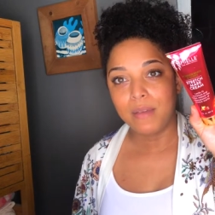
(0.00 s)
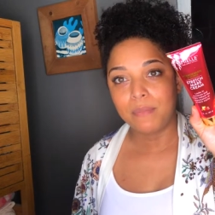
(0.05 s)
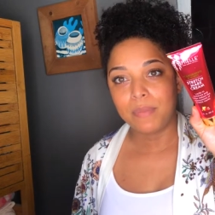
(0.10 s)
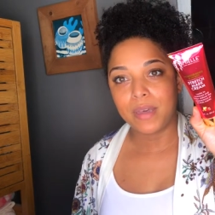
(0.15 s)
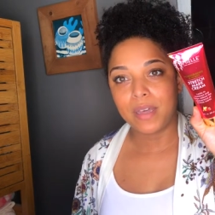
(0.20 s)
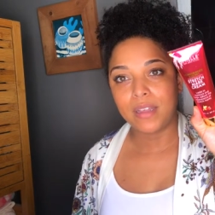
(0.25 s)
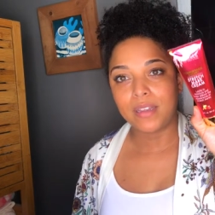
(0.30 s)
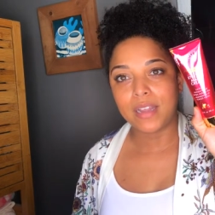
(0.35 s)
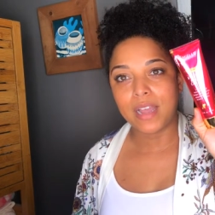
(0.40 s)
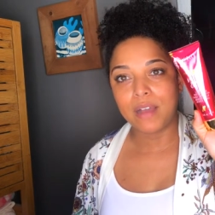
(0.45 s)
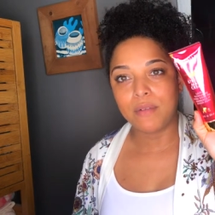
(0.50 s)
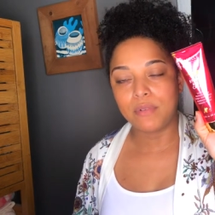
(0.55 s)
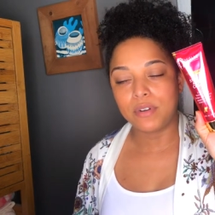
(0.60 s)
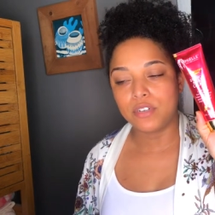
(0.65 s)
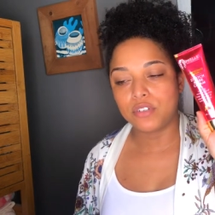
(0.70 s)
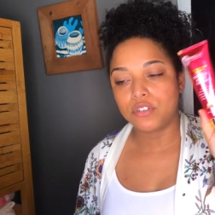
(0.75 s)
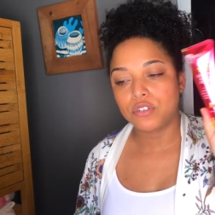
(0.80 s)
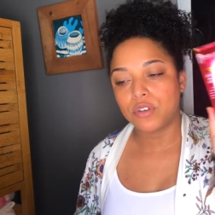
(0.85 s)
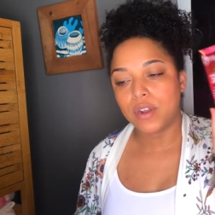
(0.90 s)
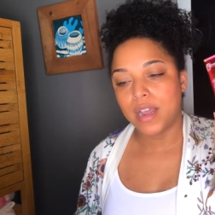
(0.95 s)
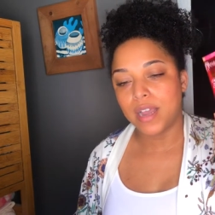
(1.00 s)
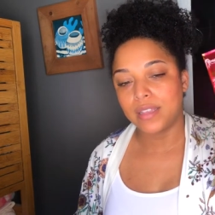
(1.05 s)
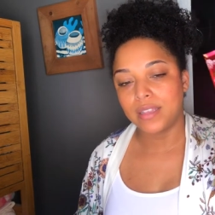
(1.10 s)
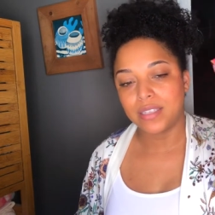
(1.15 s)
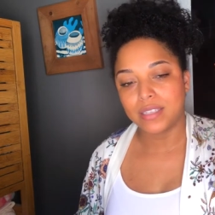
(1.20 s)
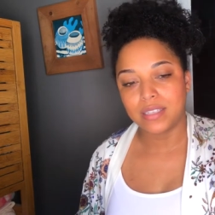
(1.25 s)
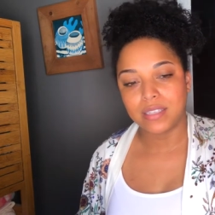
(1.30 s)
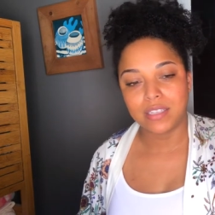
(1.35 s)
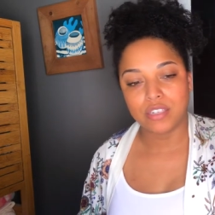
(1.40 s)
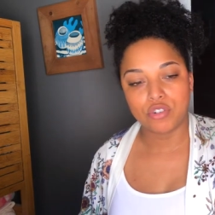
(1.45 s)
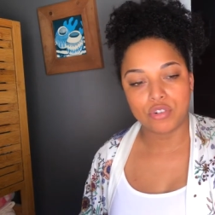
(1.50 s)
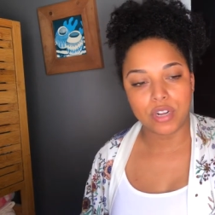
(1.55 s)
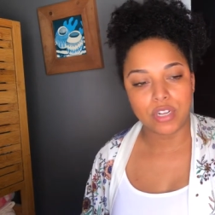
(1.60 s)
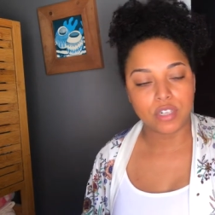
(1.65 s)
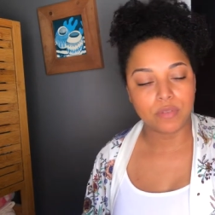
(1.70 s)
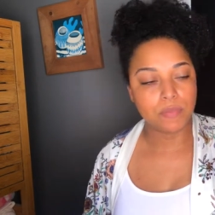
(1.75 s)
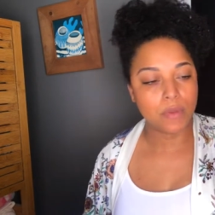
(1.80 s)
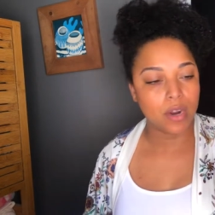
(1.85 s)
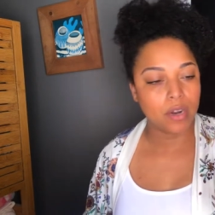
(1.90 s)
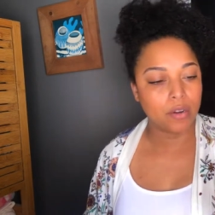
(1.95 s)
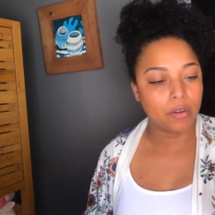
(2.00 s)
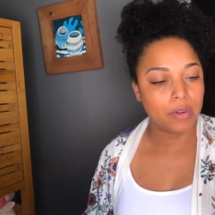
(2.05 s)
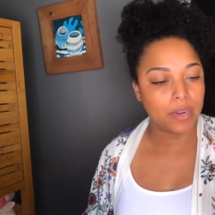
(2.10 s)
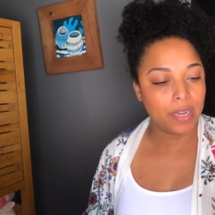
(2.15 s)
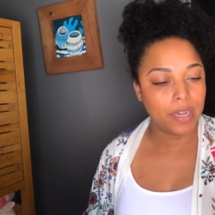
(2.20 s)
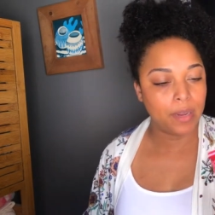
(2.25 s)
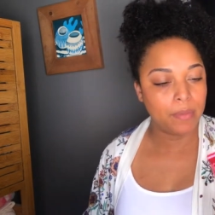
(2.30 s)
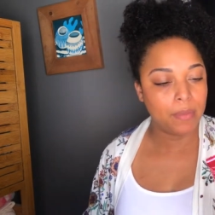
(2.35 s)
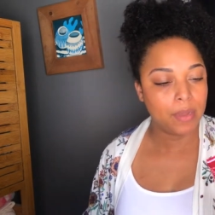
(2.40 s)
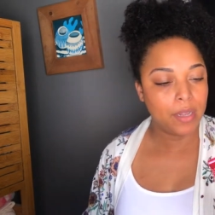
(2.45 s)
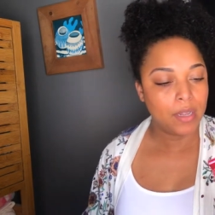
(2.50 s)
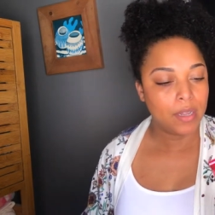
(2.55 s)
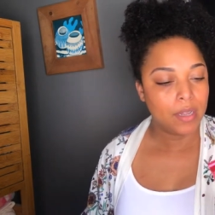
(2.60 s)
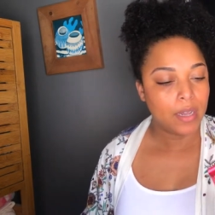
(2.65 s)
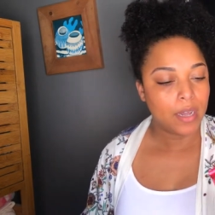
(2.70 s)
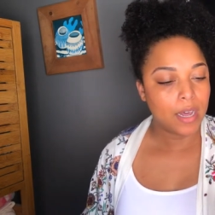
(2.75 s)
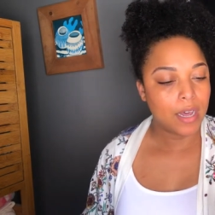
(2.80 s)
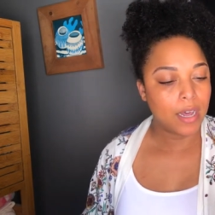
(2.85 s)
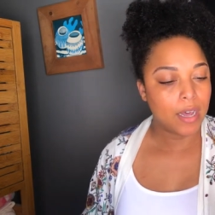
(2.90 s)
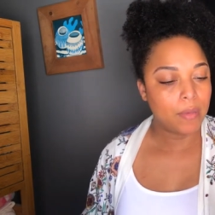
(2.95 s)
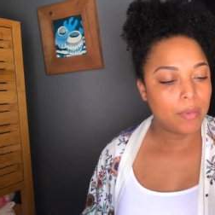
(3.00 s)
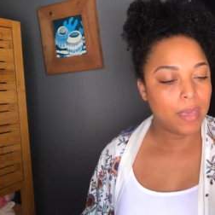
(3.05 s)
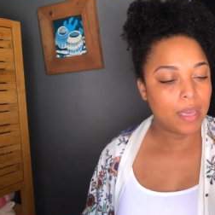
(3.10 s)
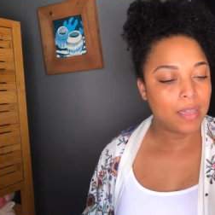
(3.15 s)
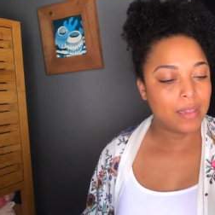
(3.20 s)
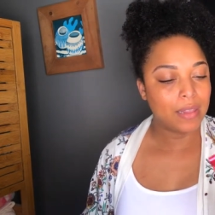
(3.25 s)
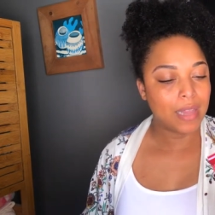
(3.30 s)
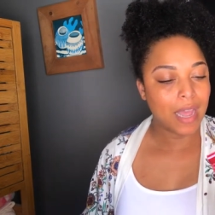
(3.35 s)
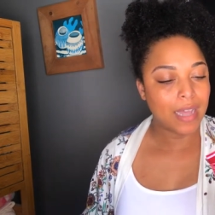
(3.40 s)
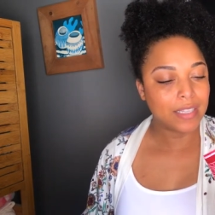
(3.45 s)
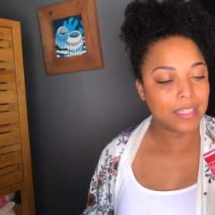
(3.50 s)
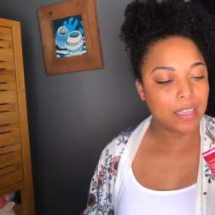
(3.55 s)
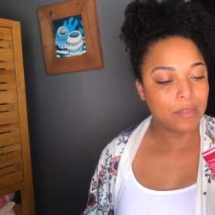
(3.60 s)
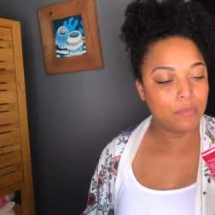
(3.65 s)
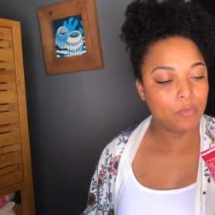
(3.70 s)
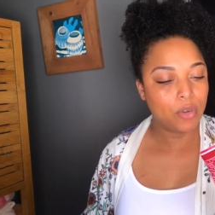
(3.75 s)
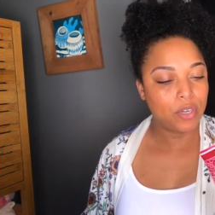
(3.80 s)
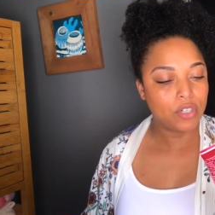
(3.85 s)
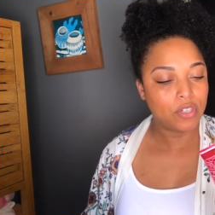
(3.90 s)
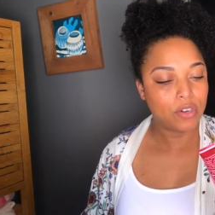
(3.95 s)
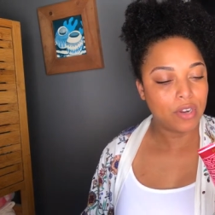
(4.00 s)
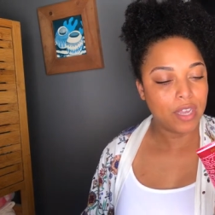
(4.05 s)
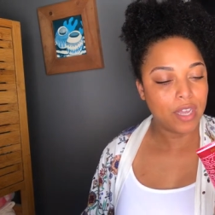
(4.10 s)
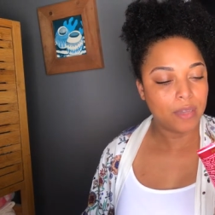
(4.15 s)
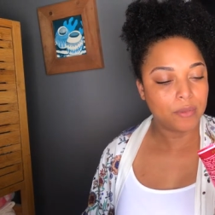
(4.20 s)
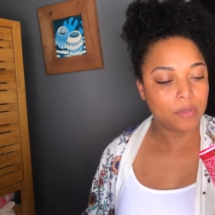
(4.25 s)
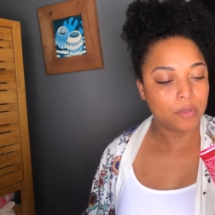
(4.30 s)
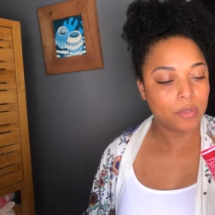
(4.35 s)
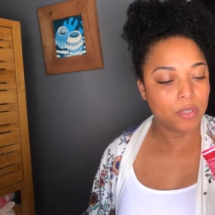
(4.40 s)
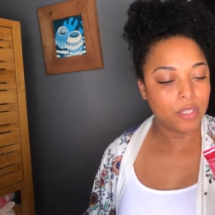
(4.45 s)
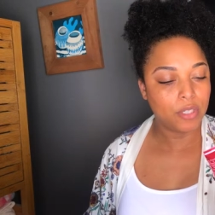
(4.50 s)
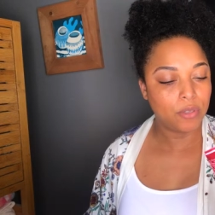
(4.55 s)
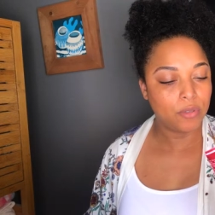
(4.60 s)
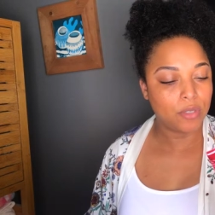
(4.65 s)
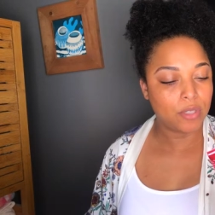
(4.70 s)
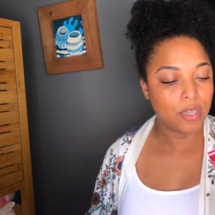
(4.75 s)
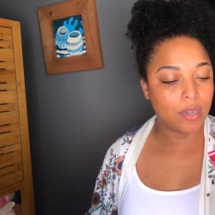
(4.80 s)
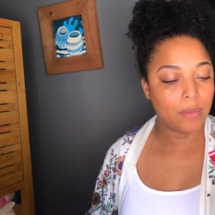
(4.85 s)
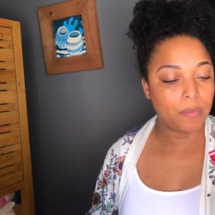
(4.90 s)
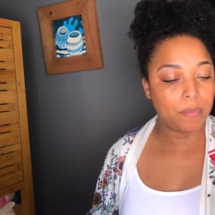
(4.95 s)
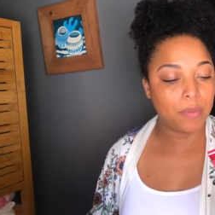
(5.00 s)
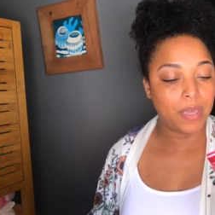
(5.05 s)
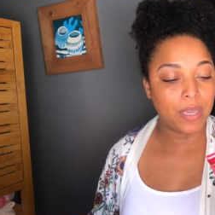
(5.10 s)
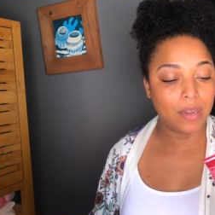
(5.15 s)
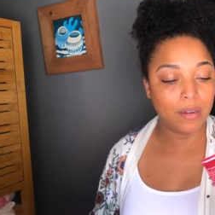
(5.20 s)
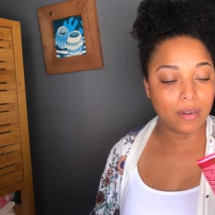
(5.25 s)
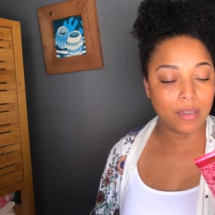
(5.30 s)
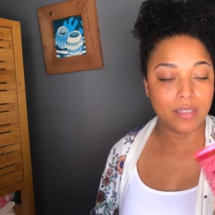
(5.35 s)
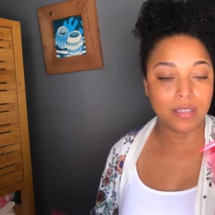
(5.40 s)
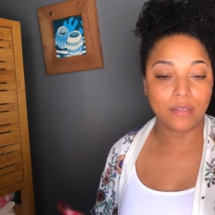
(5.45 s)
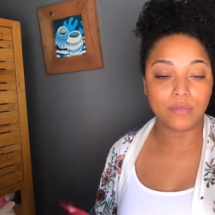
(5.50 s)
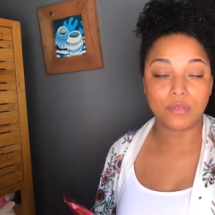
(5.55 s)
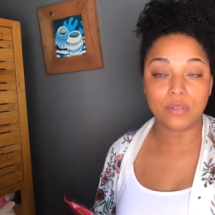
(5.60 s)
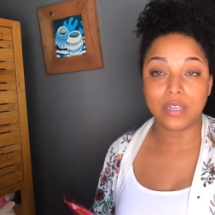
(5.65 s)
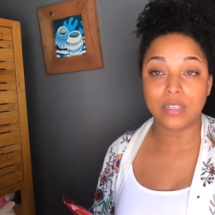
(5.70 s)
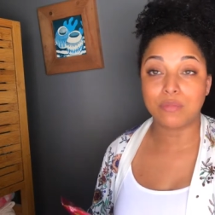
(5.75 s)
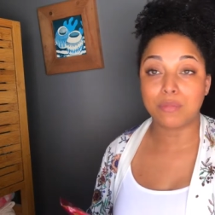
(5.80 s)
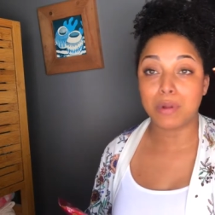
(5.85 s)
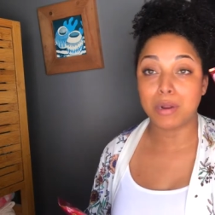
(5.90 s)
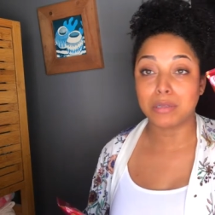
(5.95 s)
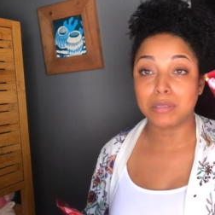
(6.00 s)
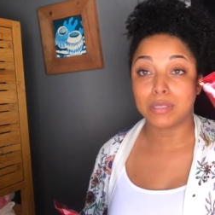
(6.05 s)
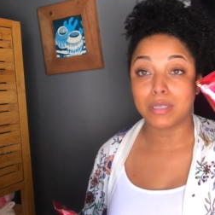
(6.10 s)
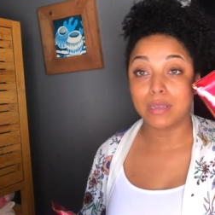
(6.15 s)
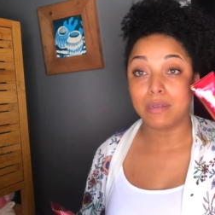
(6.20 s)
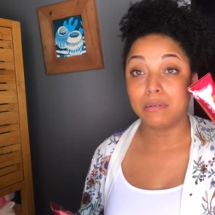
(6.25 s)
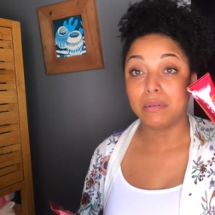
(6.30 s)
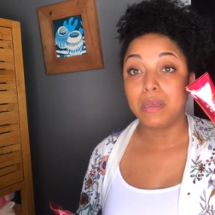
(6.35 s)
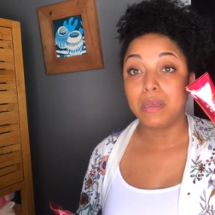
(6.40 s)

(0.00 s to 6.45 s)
But I want to try this stretch mark cream. Um, it locks in moisture and helps reduce the appearance of stretch marks. So,